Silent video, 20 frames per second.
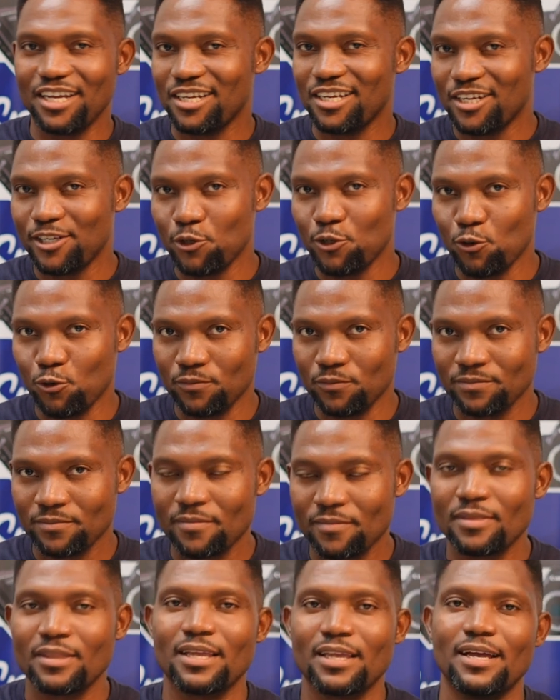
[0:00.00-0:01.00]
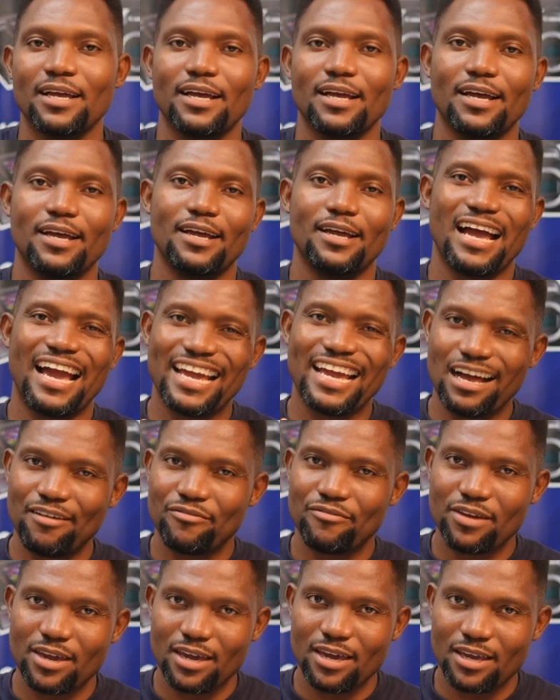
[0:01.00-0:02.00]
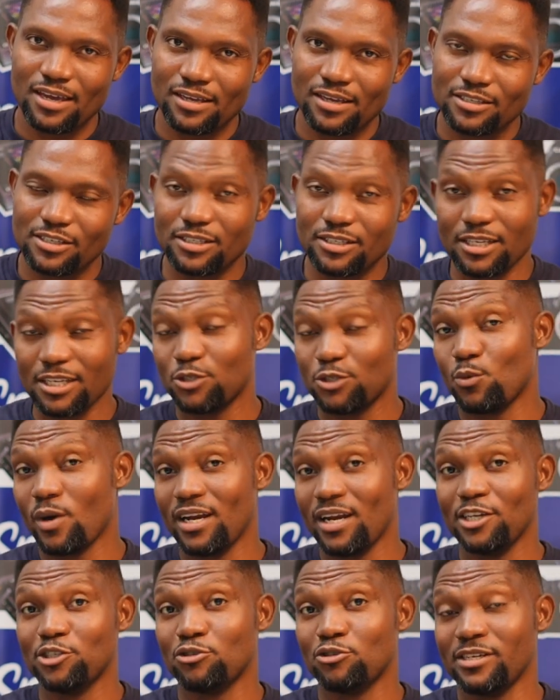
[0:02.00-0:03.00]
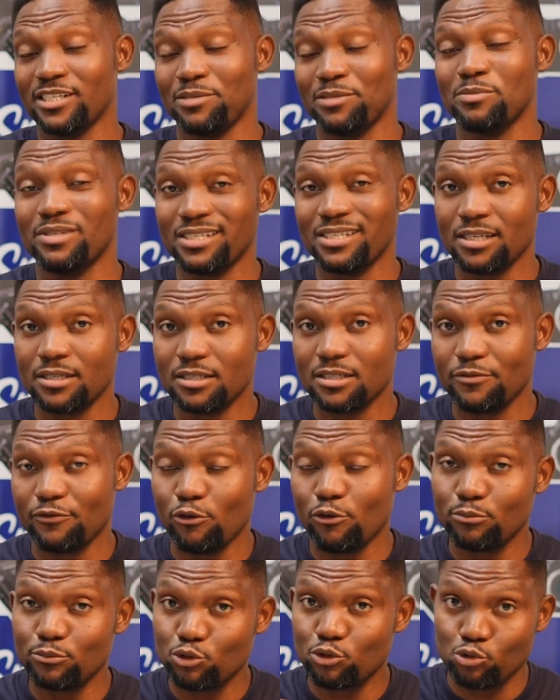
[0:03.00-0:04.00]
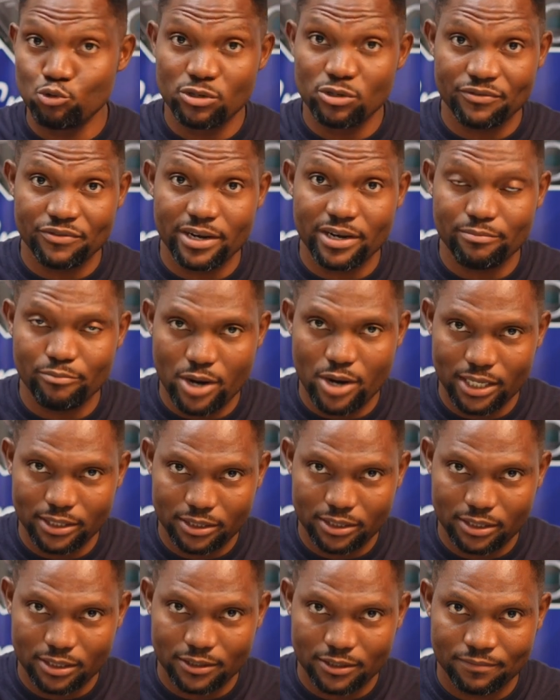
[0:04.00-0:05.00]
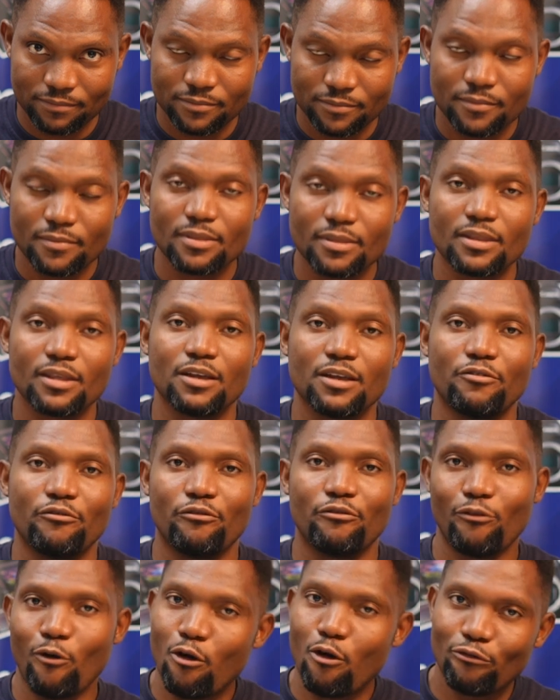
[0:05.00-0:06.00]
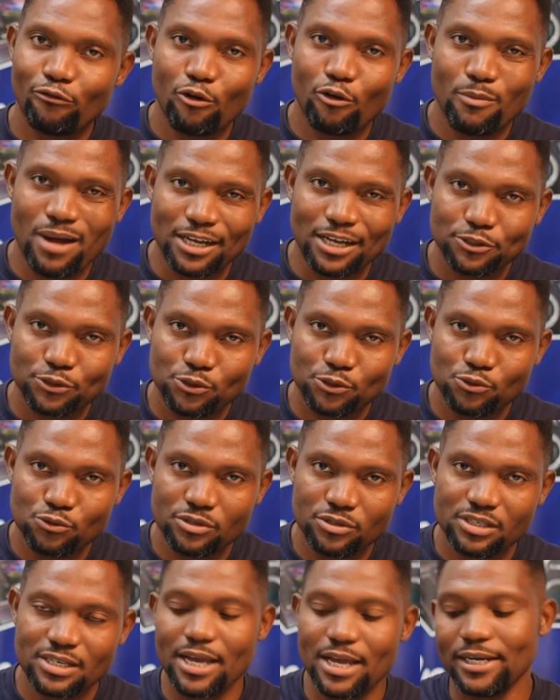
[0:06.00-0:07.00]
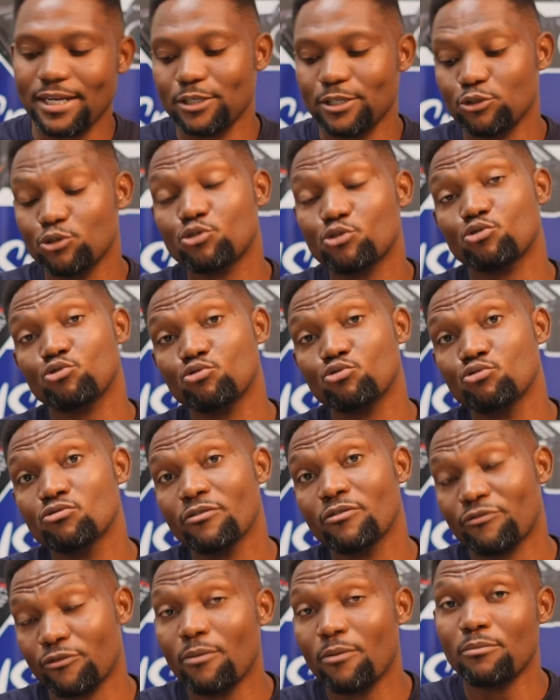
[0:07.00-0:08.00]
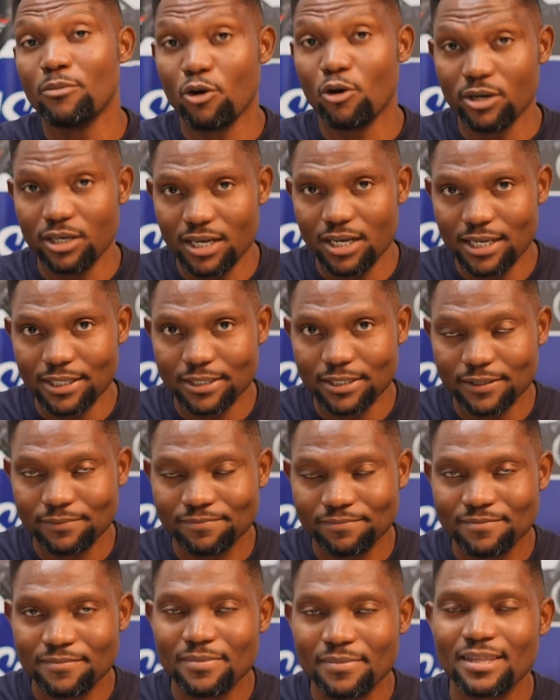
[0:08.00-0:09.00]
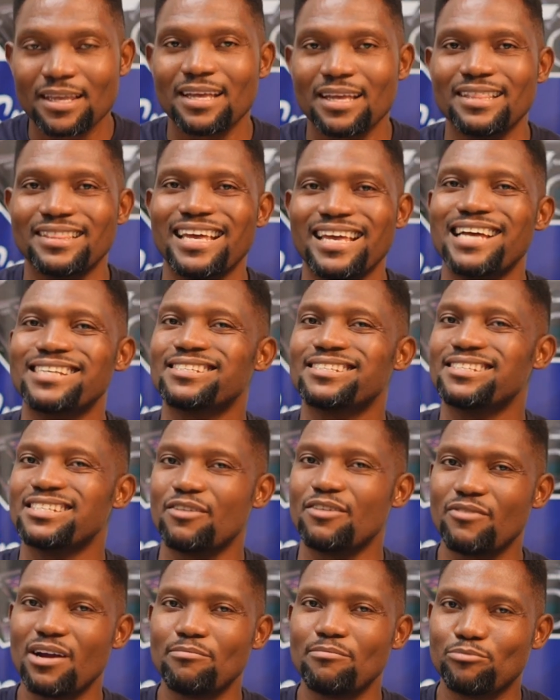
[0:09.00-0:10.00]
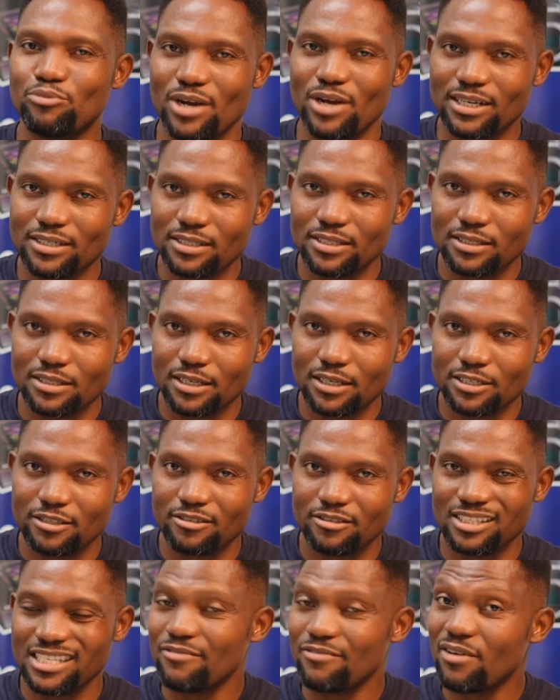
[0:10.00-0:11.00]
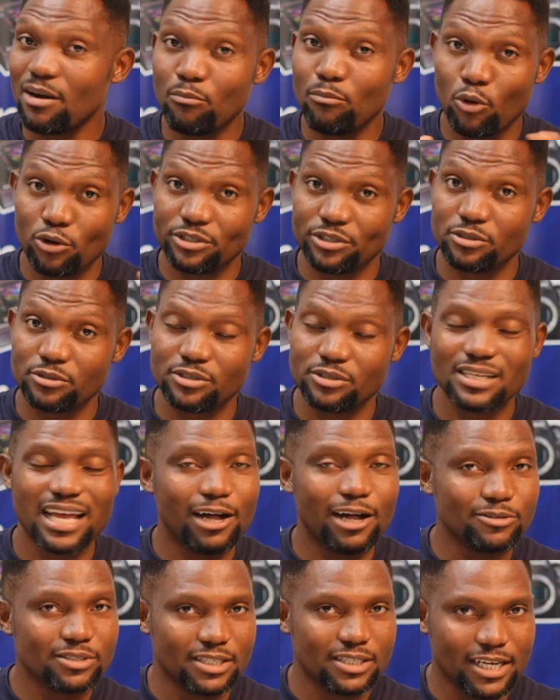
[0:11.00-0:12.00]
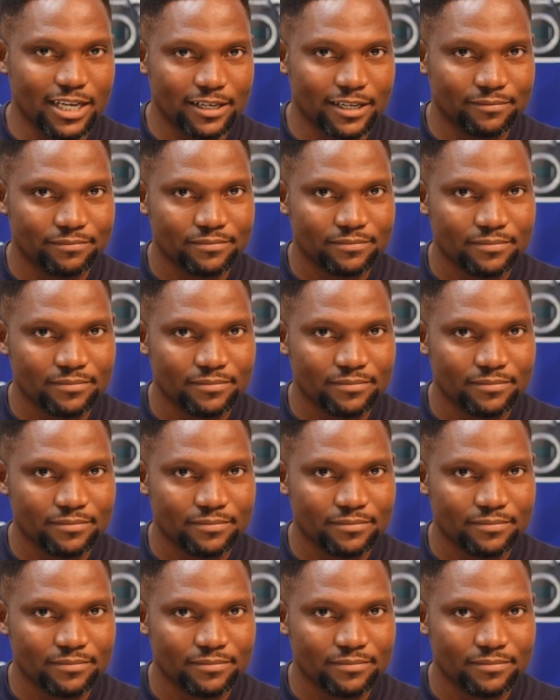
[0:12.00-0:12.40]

Hello. I have here 6 wireless transmitters from 2 different brands. 4 from Accsoon and then 2 from Hollyland. There are several brands and several models out there.